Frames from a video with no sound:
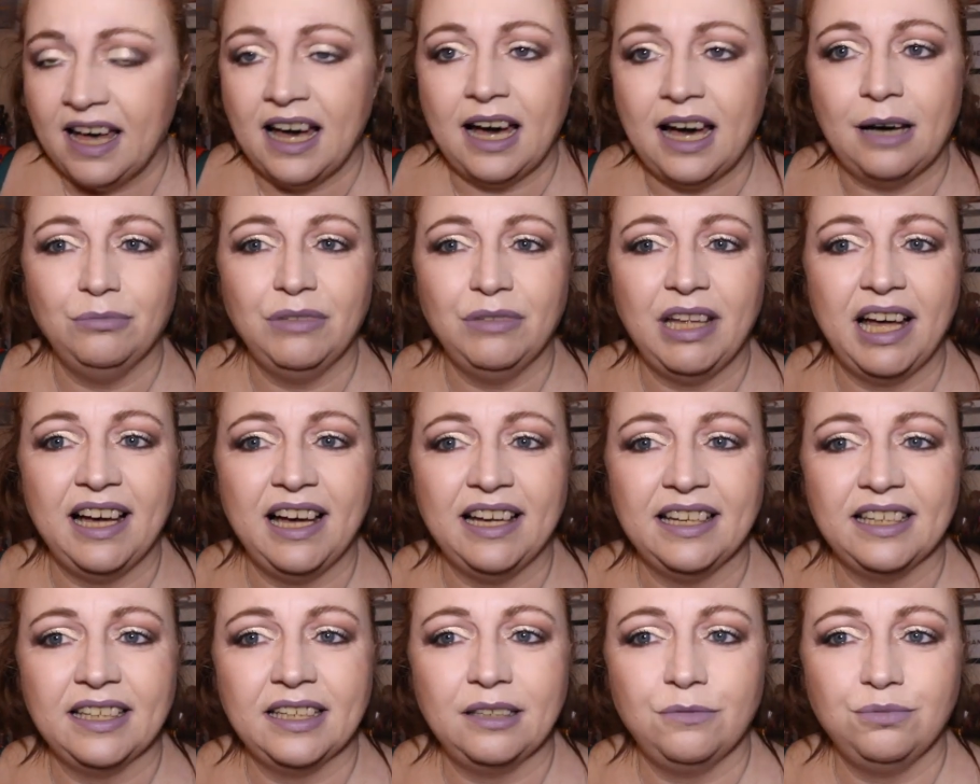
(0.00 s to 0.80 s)
I'm
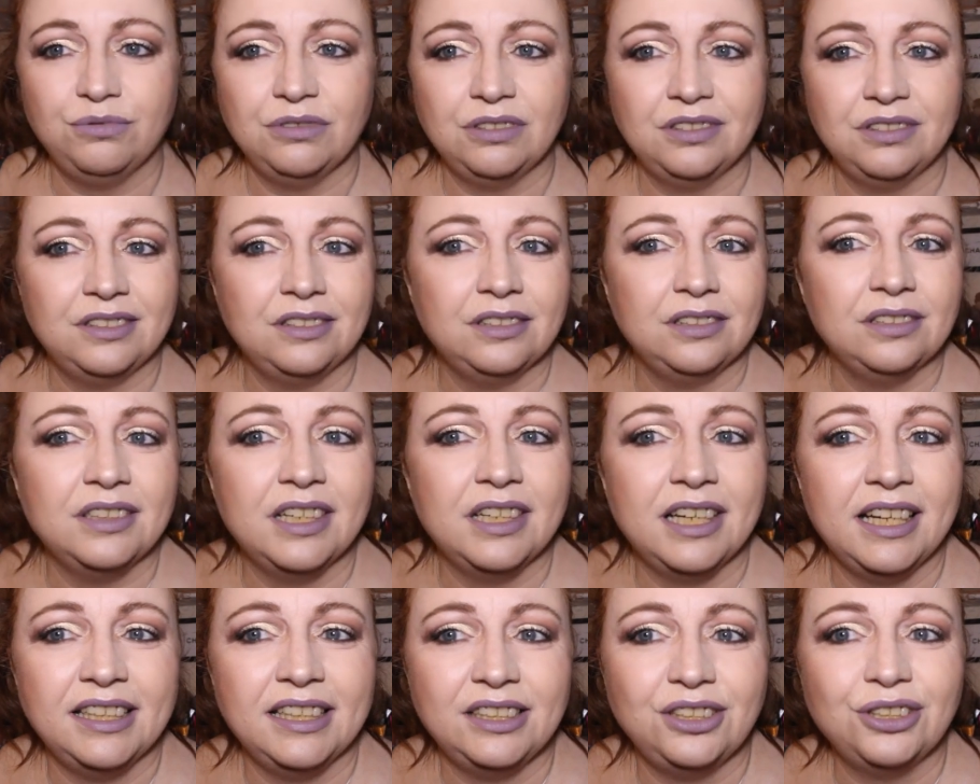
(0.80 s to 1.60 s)
like,
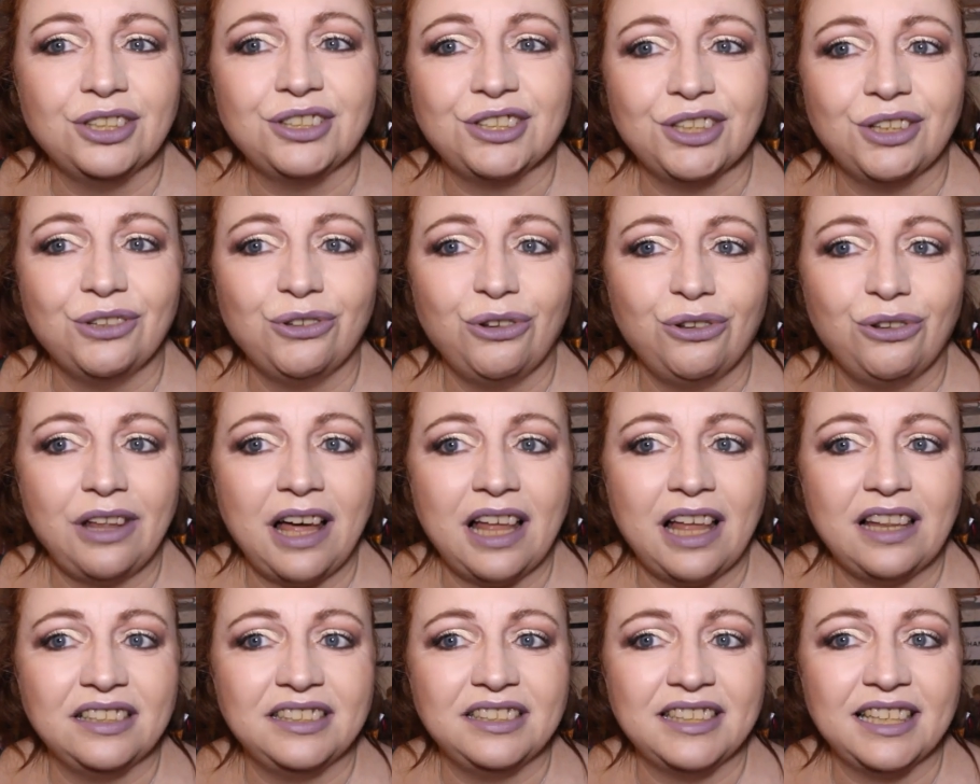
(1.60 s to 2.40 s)
it doesn't look
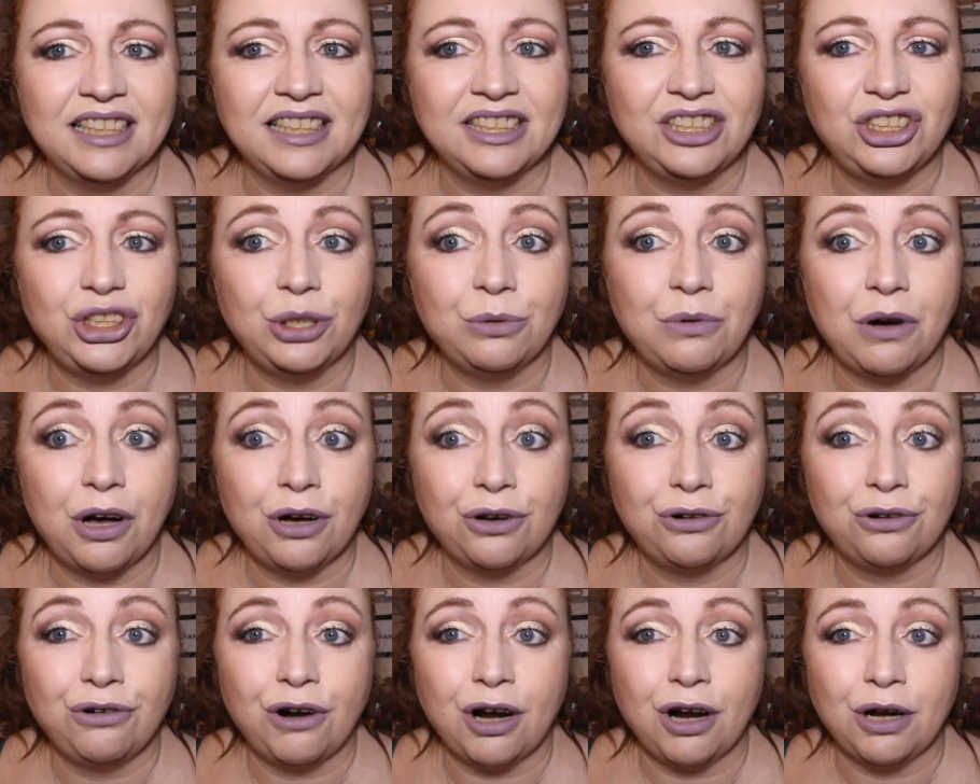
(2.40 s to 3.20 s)
like there's any
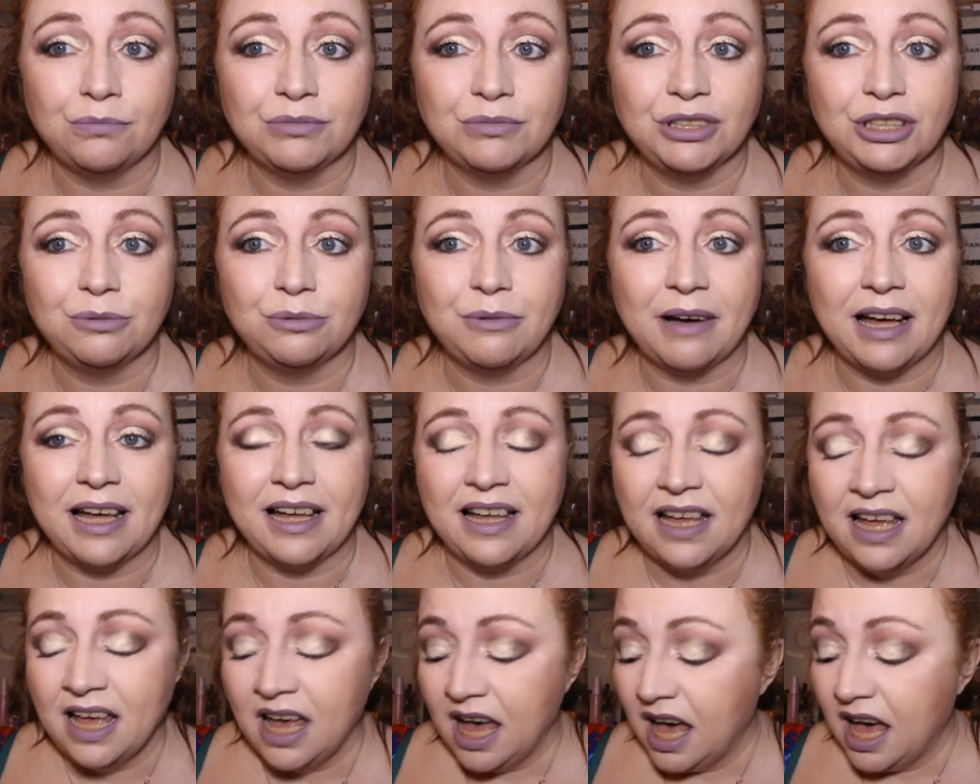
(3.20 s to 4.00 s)
duochrome to
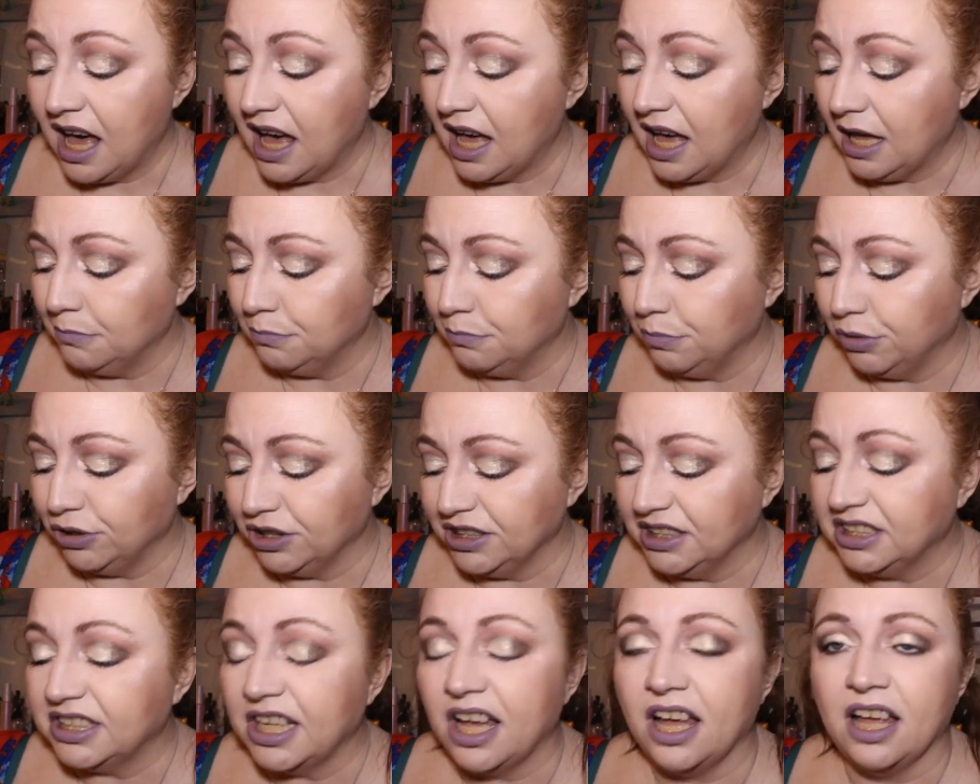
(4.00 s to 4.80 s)
it um, but
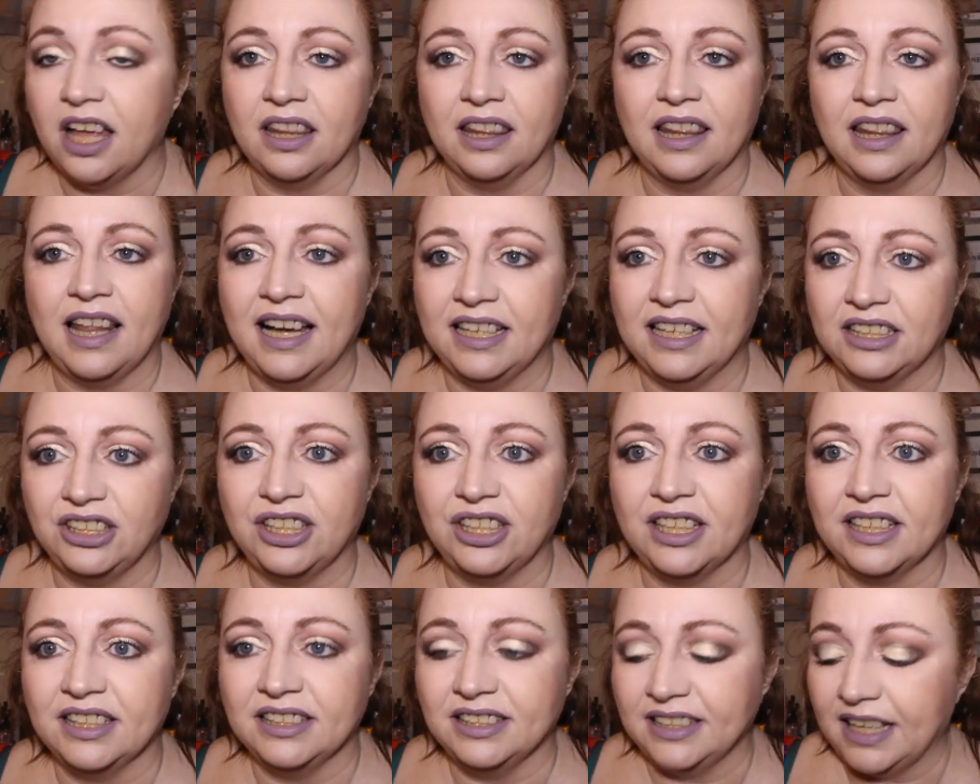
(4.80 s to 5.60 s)
in certain lights
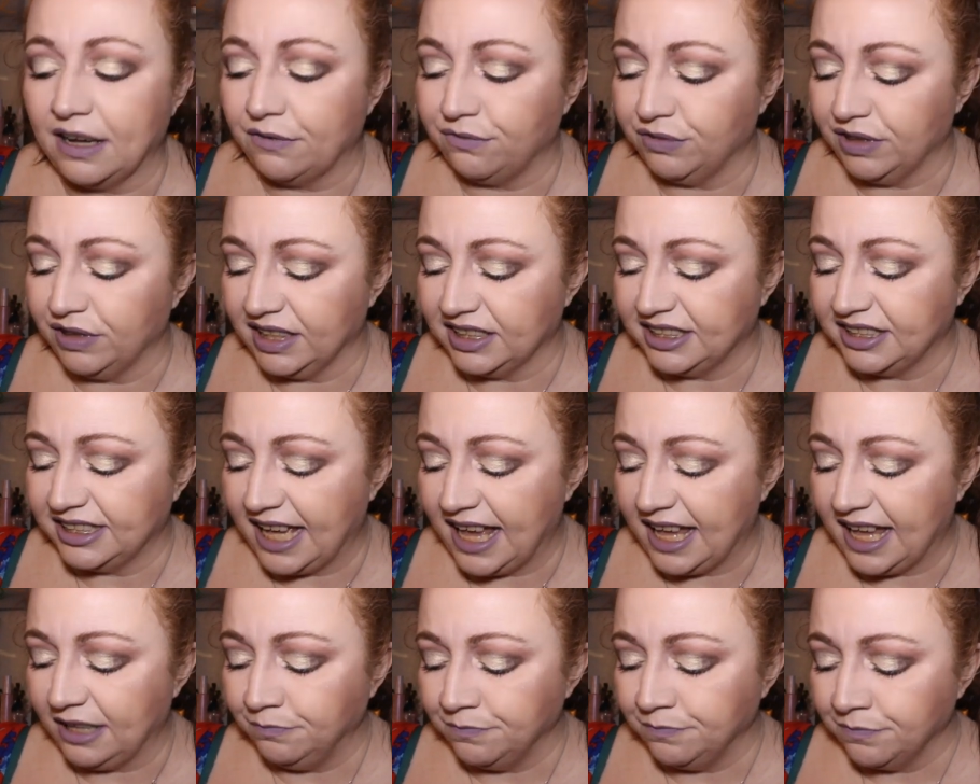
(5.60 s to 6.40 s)
you can definitely
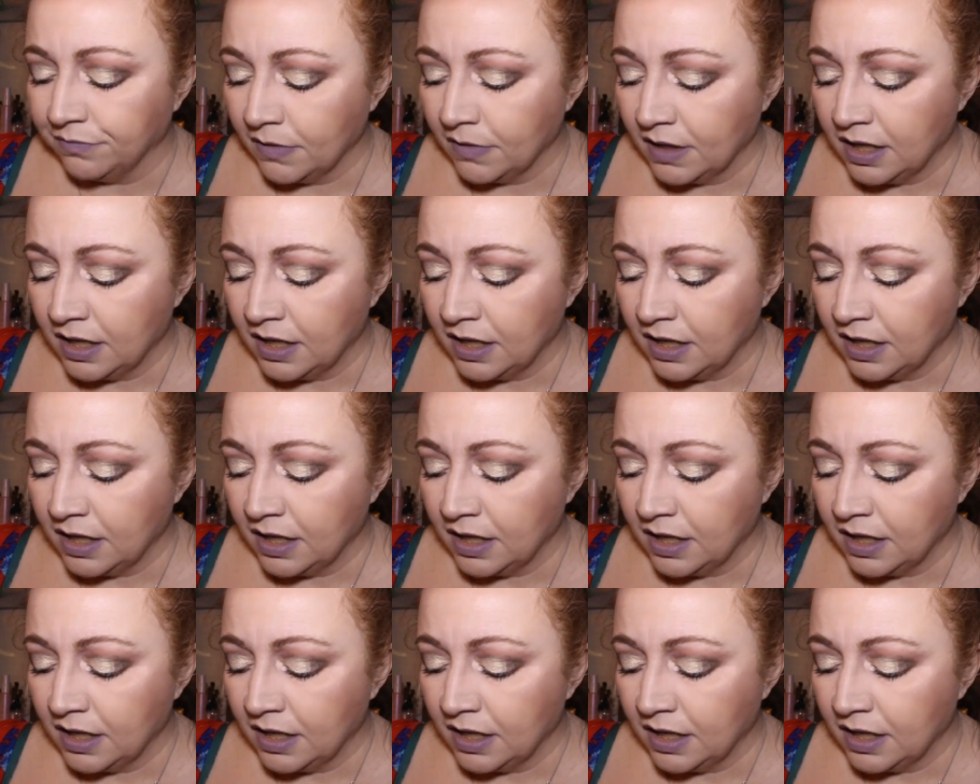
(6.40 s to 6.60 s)
tell